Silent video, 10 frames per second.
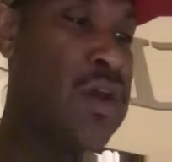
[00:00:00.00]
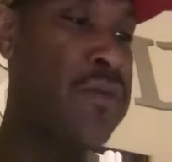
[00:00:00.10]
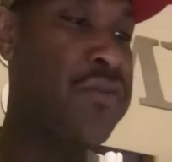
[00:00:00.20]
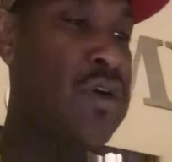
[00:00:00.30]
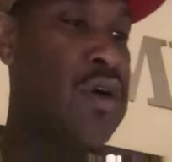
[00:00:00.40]

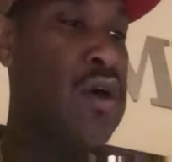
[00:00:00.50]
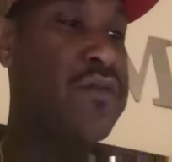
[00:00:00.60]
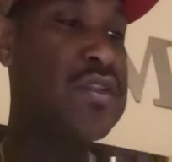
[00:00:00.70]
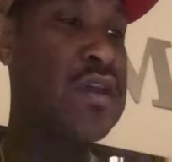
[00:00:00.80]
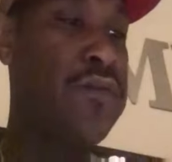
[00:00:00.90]
effort of
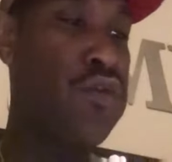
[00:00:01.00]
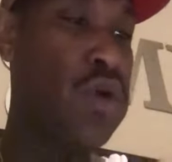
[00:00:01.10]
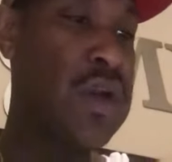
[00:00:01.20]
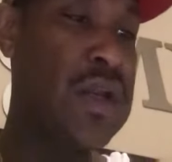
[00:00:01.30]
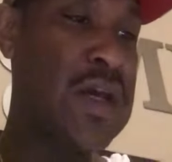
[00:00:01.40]

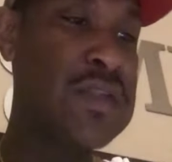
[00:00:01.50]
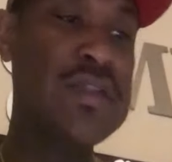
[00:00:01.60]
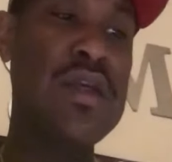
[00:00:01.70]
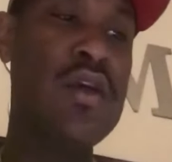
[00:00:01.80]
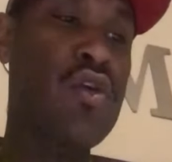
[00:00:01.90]

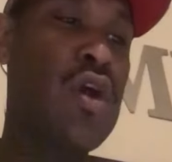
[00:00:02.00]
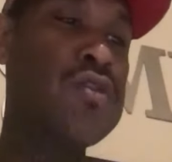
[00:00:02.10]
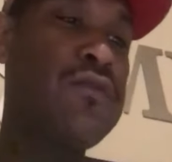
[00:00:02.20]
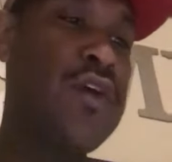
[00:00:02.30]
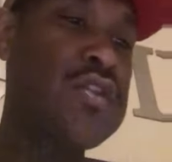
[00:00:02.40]
self-organizing and
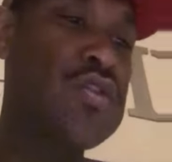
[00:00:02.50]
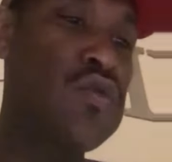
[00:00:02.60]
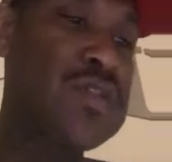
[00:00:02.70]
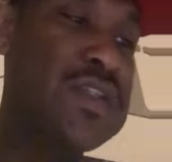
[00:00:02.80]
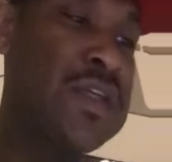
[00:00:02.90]

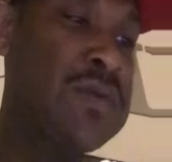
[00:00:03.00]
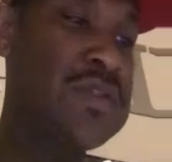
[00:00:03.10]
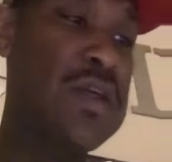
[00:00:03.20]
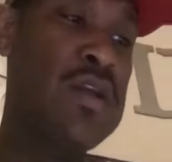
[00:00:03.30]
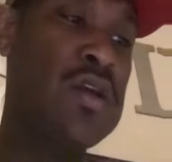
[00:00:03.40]
cross-functional teams
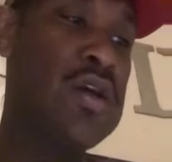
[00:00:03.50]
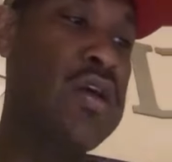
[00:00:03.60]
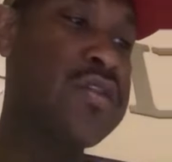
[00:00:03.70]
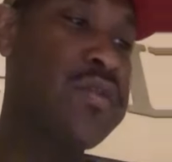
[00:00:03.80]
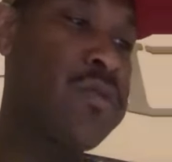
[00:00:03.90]
and their
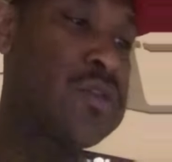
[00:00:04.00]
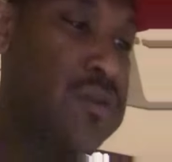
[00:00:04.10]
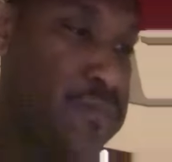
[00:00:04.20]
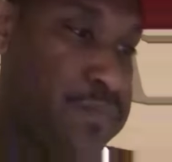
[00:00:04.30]
customers